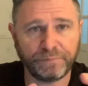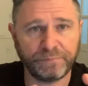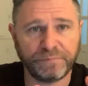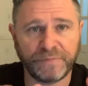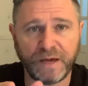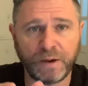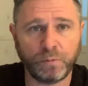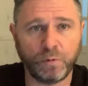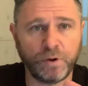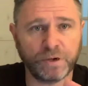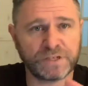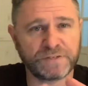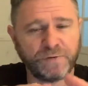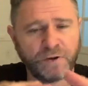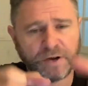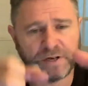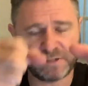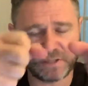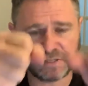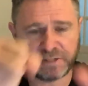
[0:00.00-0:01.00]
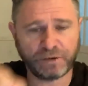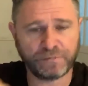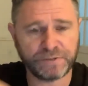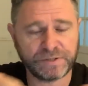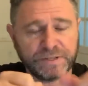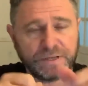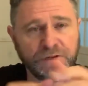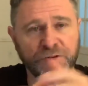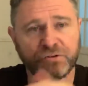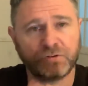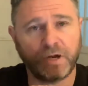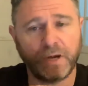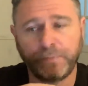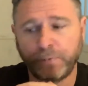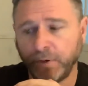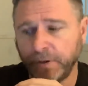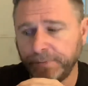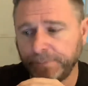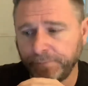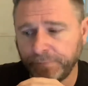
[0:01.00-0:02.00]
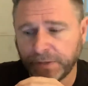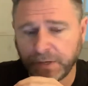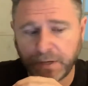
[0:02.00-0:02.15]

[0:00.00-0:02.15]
that works fine. It's a selfie stick tripod.